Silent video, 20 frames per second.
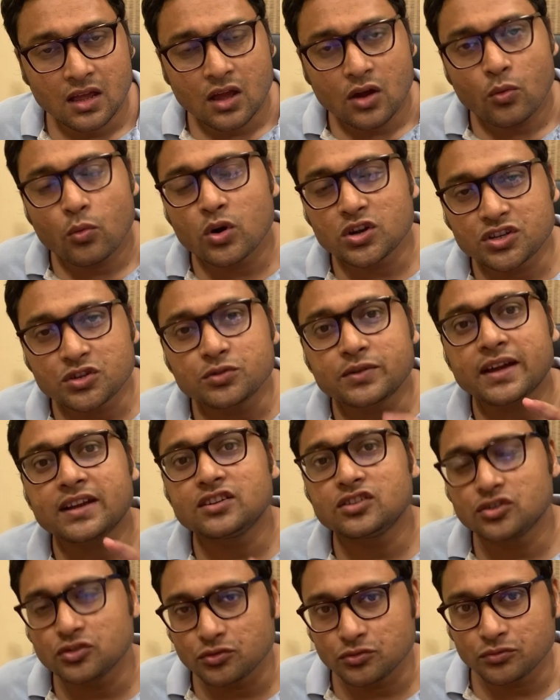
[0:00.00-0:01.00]
What you can
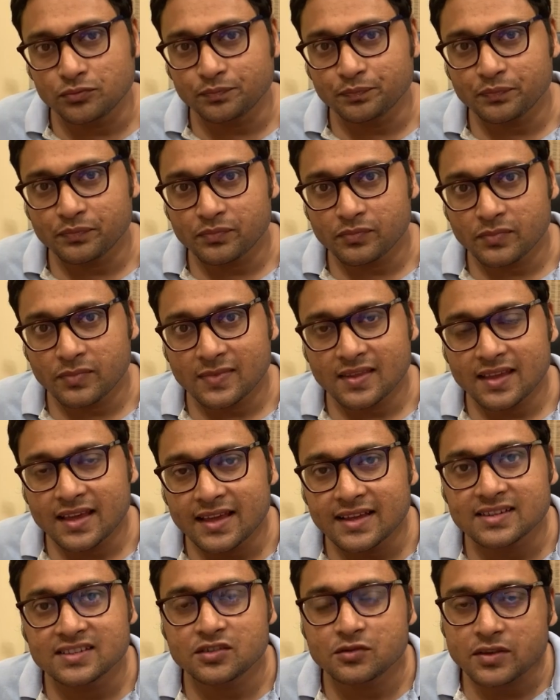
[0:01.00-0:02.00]
do
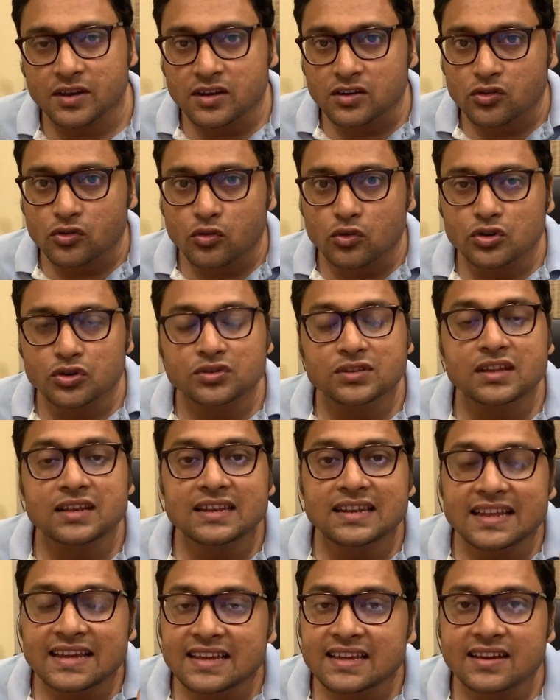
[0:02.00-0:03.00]
is you can go to the
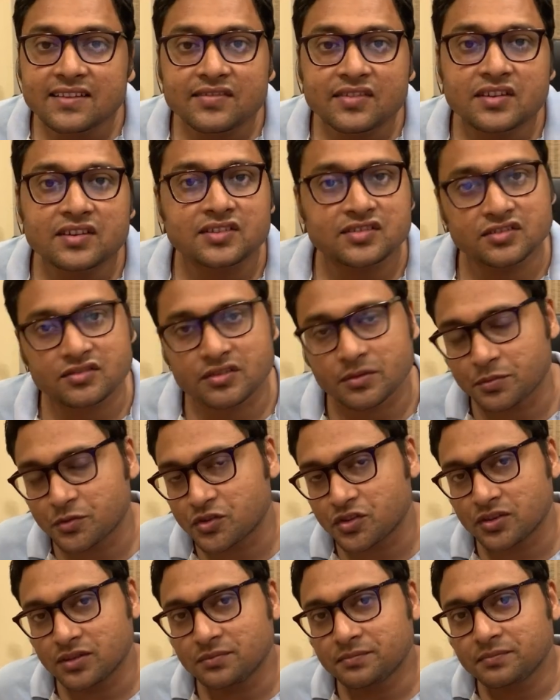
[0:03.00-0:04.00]
link in the
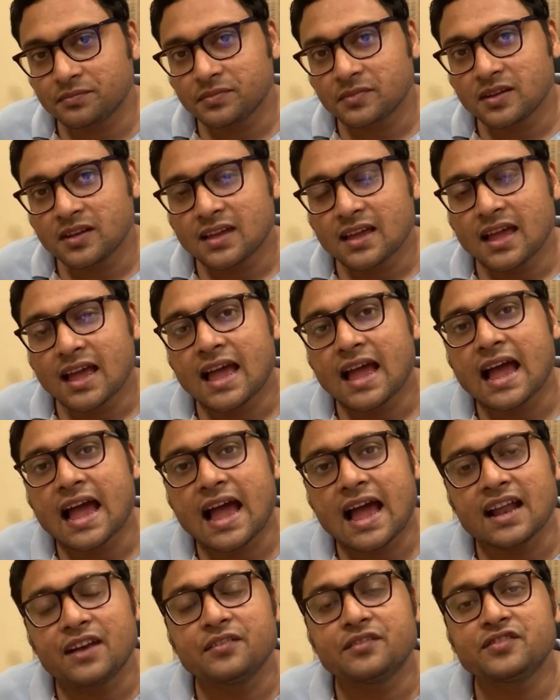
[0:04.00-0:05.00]
description
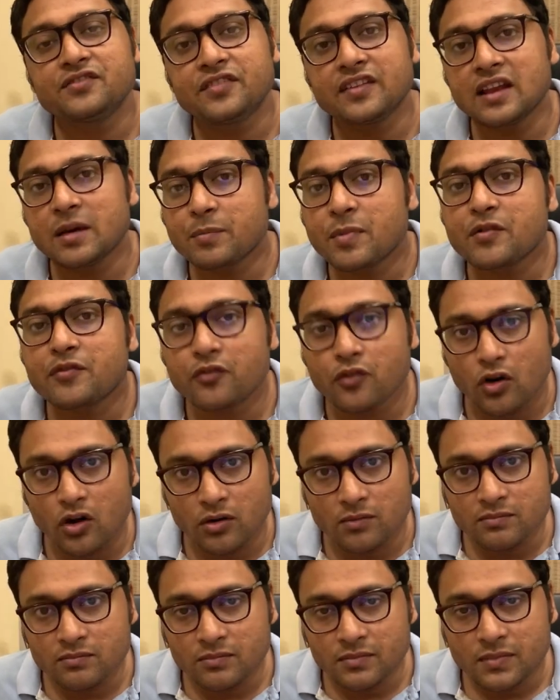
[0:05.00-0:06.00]
and fill up a
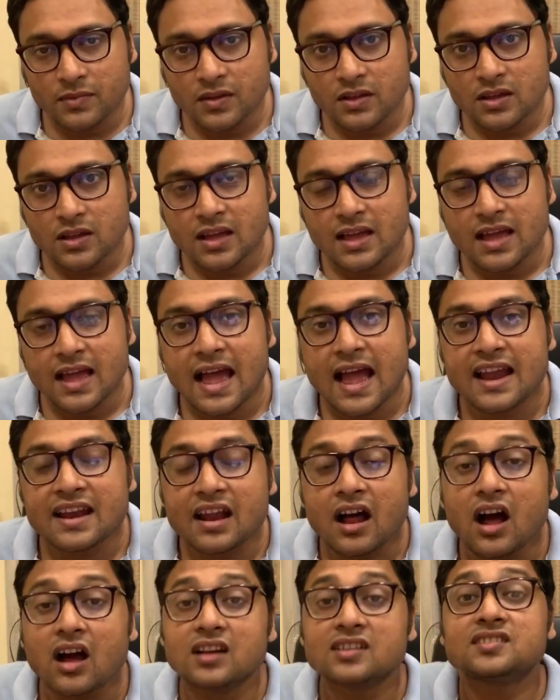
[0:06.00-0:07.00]
form and
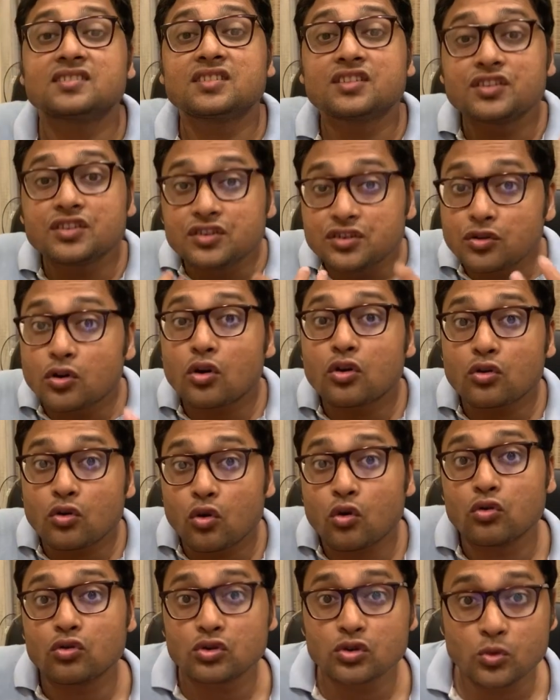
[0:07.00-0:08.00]
ask your
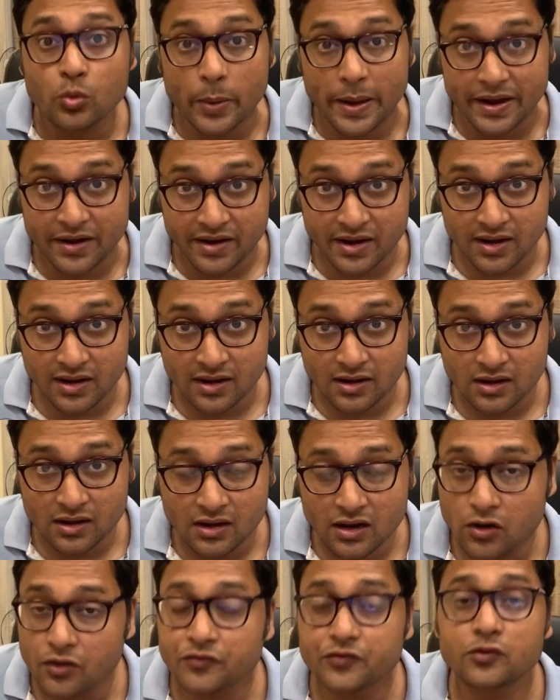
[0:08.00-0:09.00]
own query.
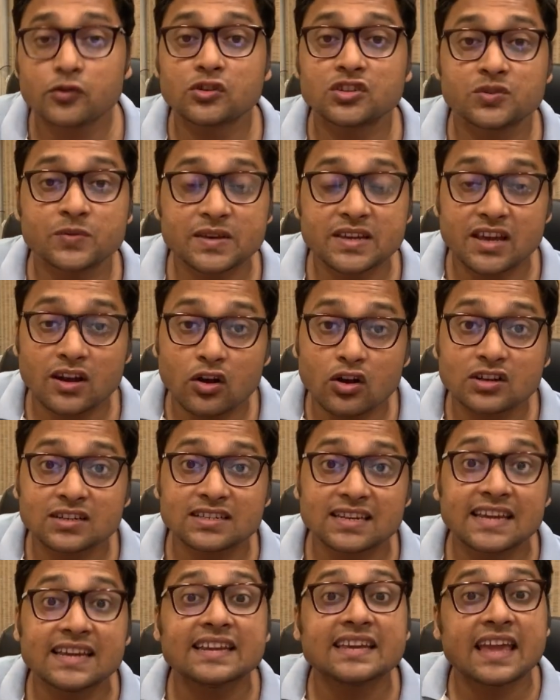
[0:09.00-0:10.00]
Now, of course, we cannot
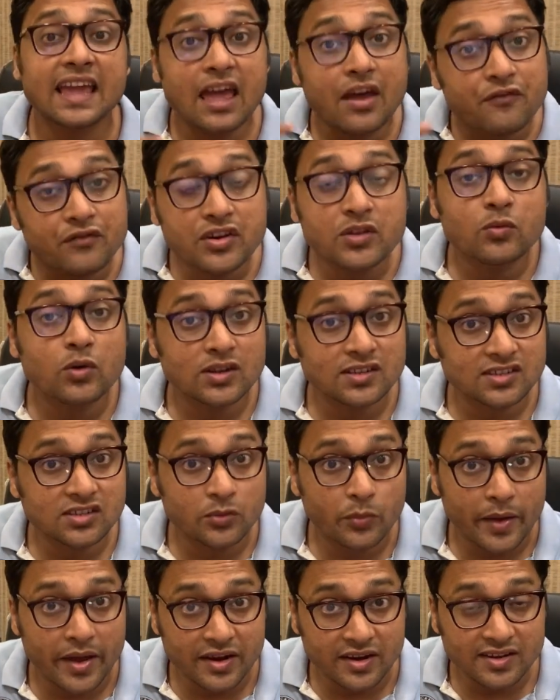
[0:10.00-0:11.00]
take everyone's
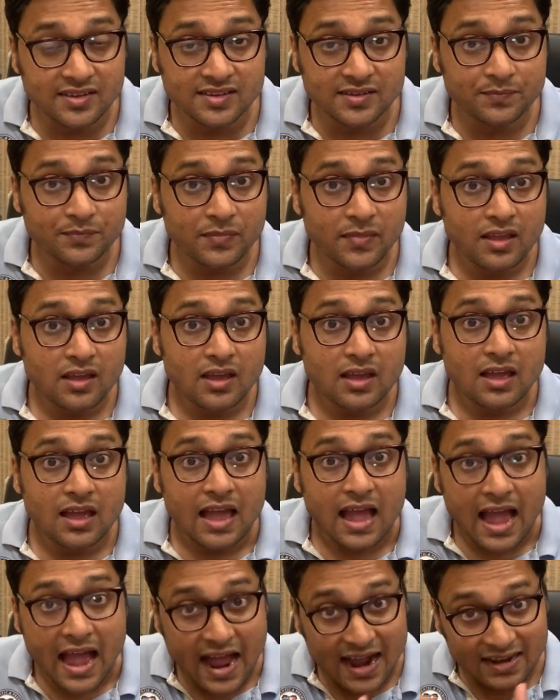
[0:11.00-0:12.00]
queries
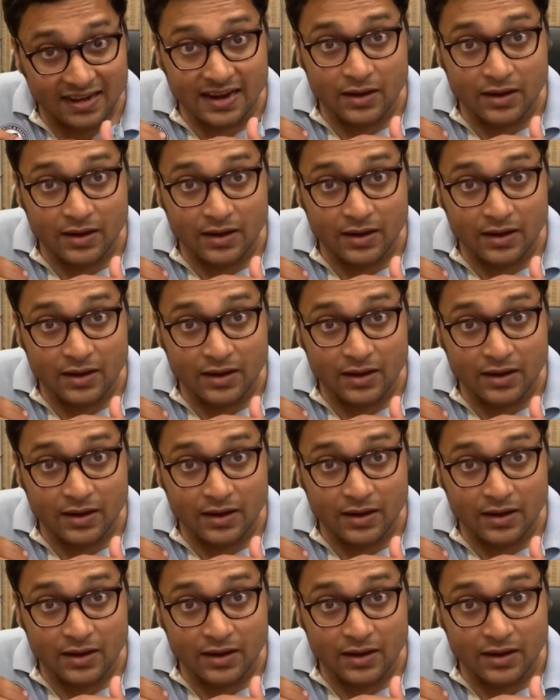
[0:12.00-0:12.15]
at